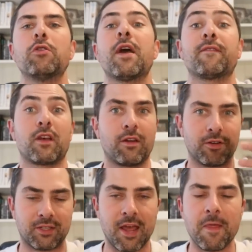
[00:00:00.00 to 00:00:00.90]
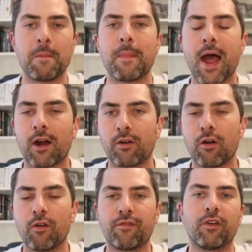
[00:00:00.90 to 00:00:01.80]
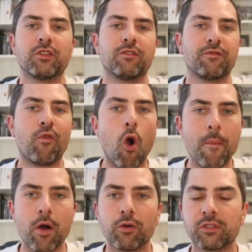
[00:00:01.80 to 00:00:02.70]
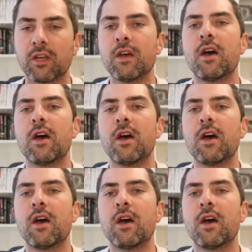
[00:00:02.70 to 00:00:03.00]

you have to understand macro first and foremost